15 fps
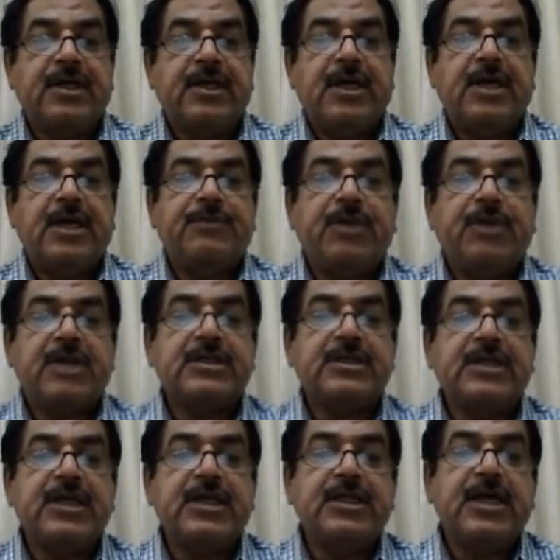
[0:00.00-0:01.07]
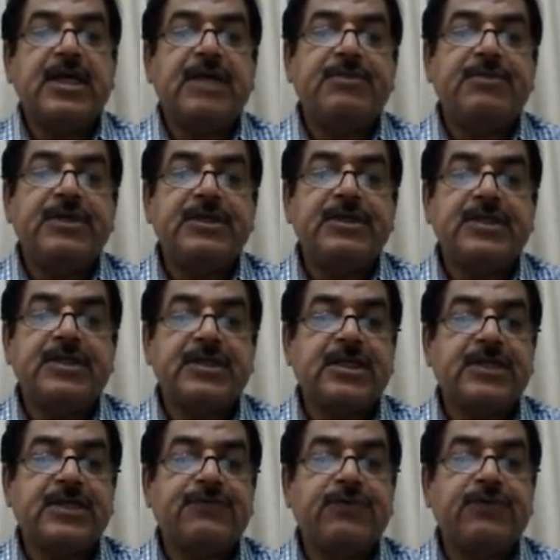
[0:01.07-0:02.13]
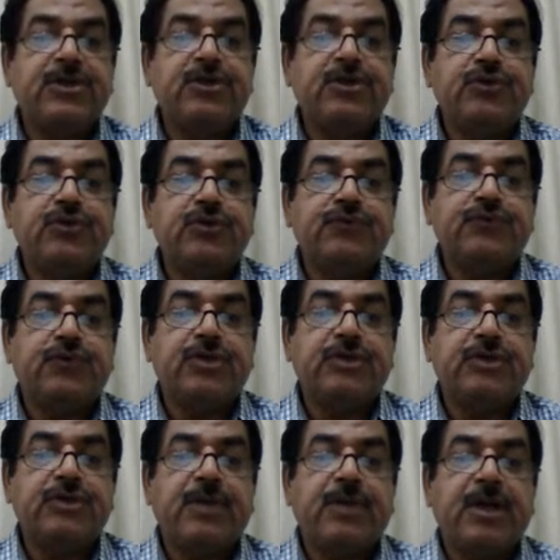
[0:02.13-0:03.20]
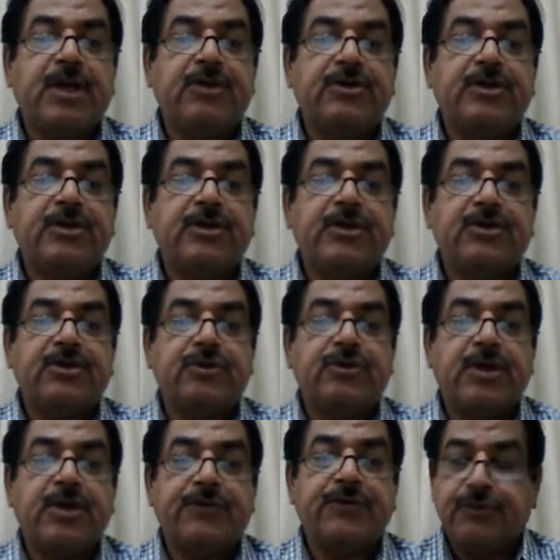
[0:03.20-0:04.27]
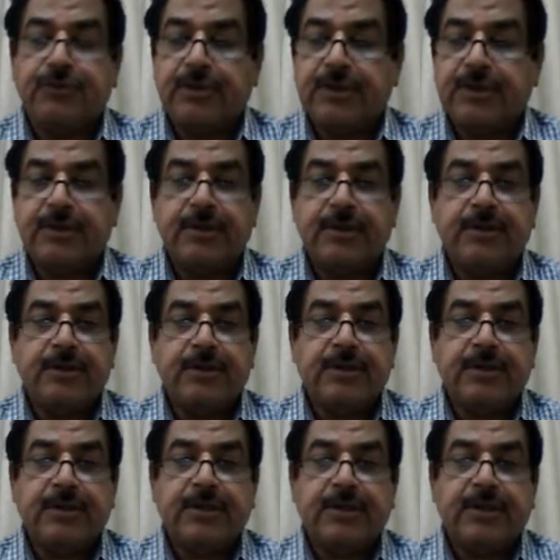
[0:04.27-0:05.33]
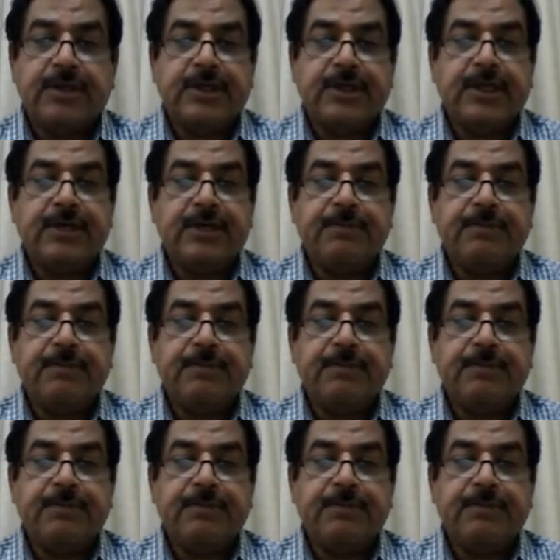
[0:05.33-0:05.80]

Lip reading: In Pakistan, they are being successfully used for the biological control of sugarcane